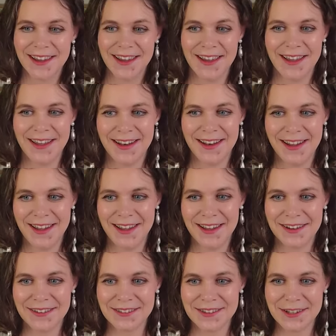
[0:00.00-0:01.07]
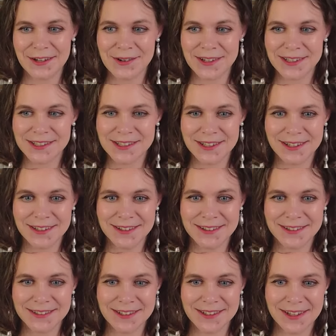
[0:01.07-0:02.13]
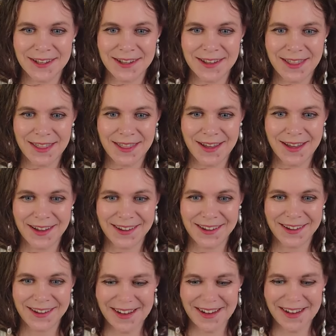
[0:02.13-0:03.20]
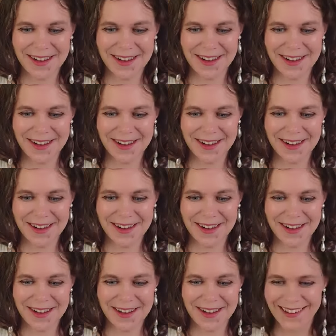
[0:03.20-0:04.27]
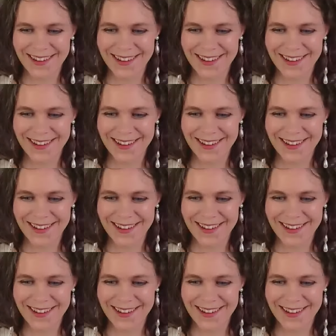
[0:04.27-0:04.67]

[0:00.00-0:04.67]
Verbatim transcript: any of the questions that you have. Okay.